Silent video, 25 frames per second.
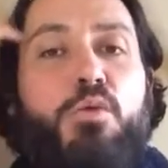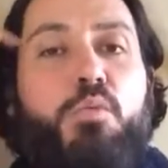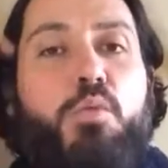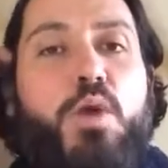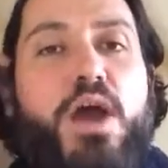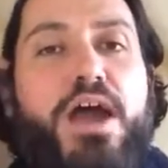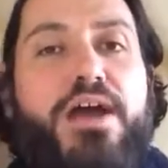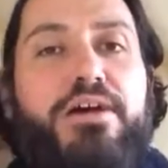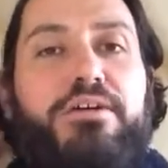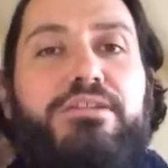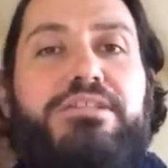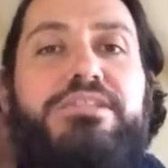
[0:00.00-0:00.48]

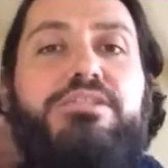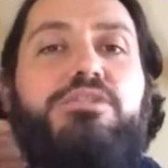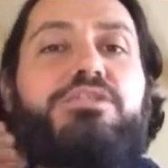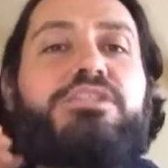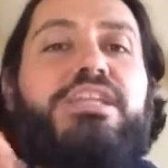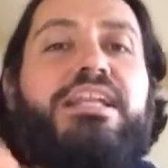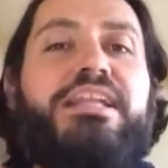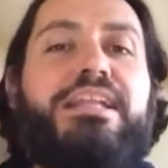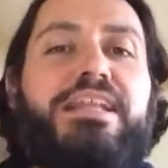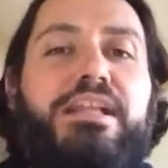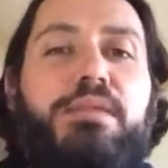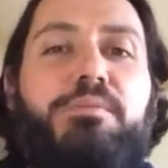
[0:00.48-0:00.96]
Wales
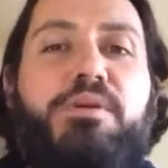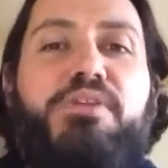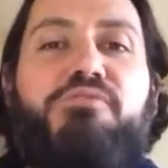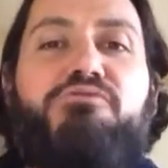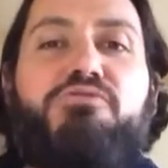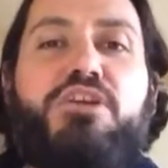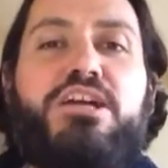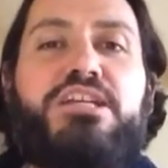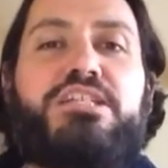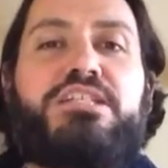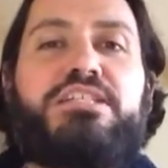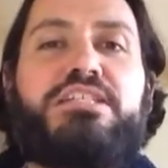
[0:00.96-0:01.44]
looked a little bit
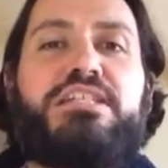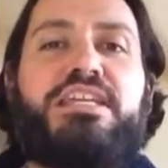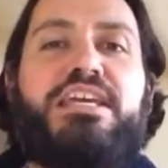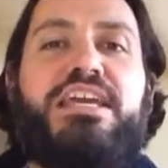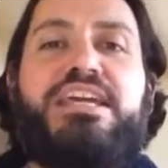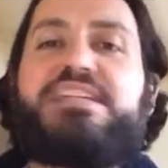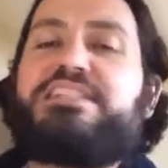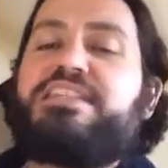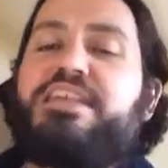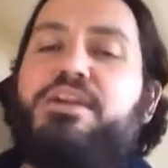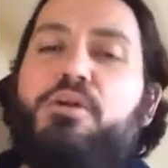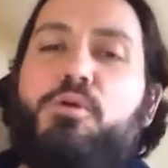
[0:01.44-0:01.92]

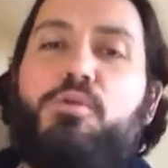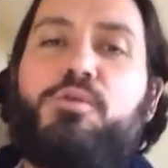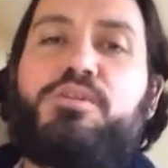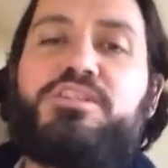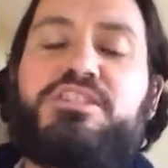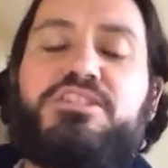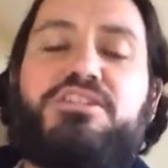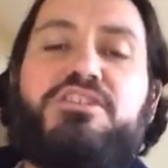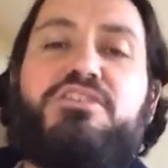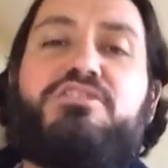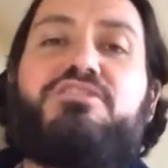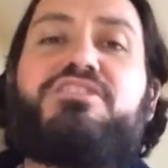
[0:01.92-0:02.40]
rusty, as they
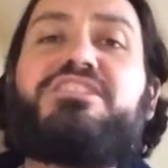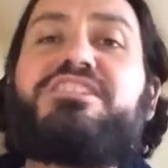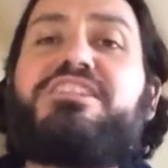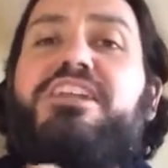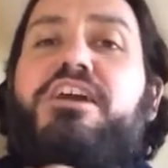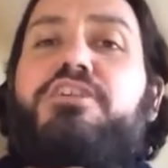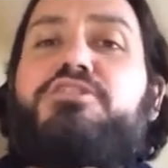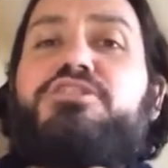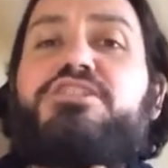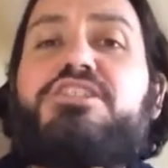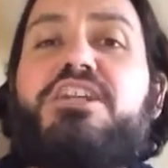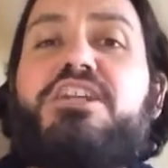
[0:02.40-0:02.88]
always do, slow